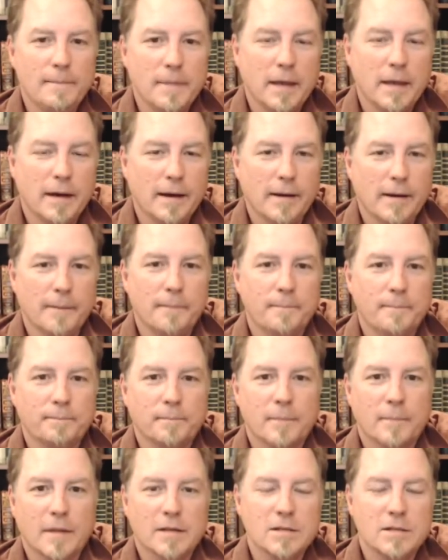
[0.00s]
Um,
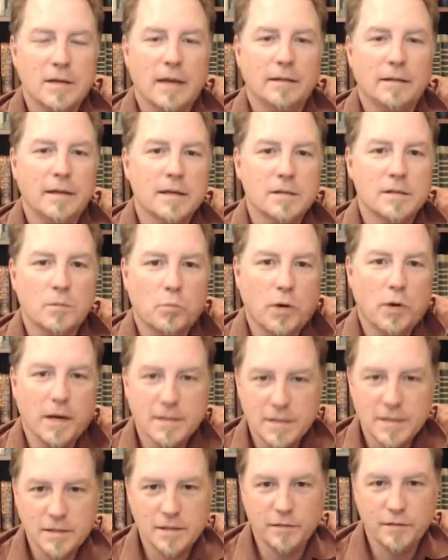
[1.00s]
Stanley doesn't
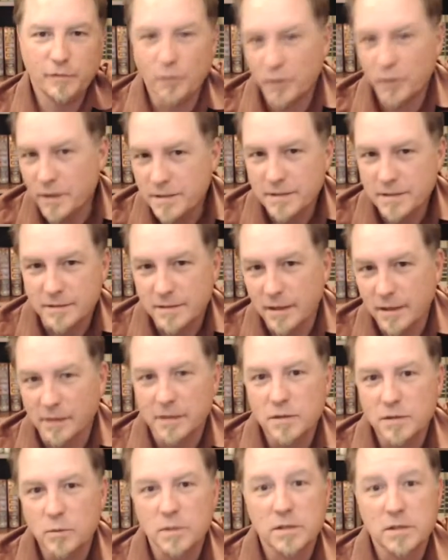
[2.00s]
process it for us and tell
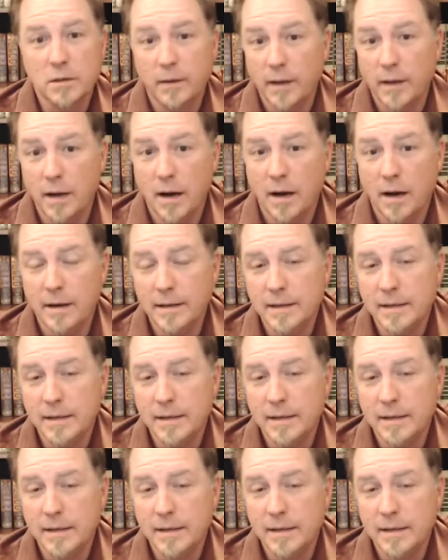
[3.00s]
us what's going on.